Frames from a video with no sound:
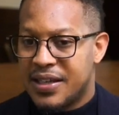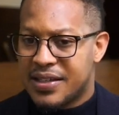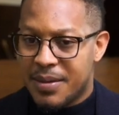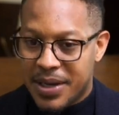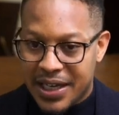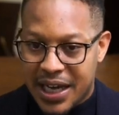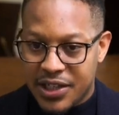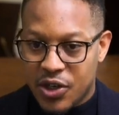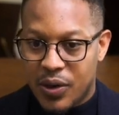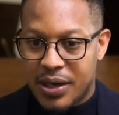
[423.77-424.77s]
Is somebody
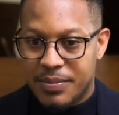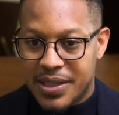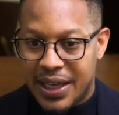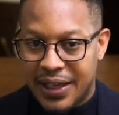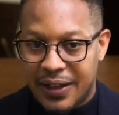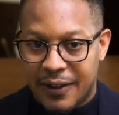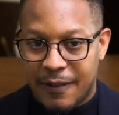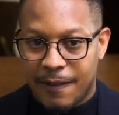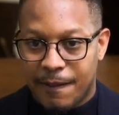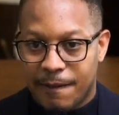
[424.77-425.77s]
catching what I'm saying?
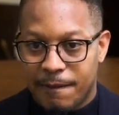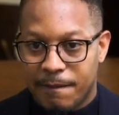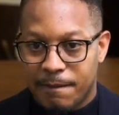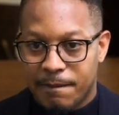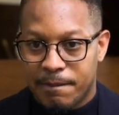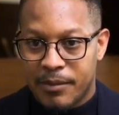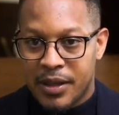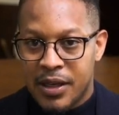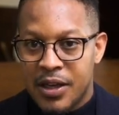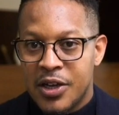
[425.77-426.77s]
Yes. yes. yes.
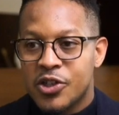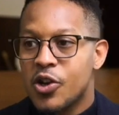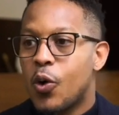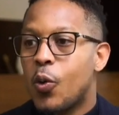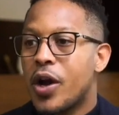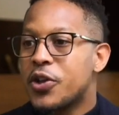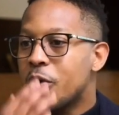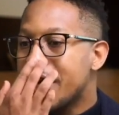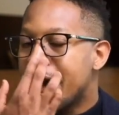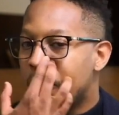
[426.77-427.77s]
So when
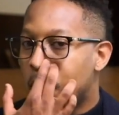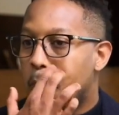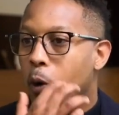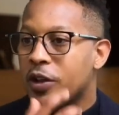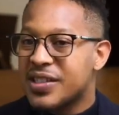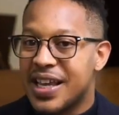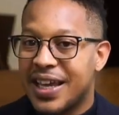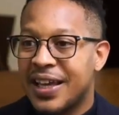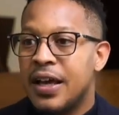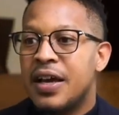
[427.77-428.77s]
you hear Paul
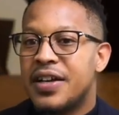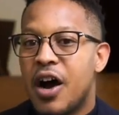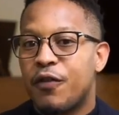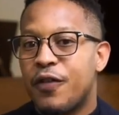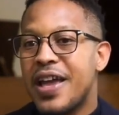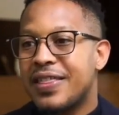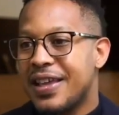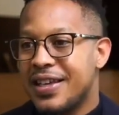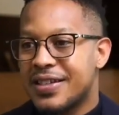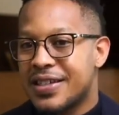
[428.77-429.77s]
saying, now
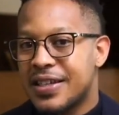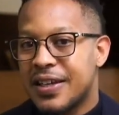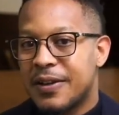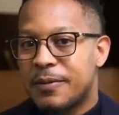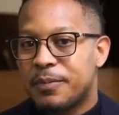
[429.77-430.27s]
faith is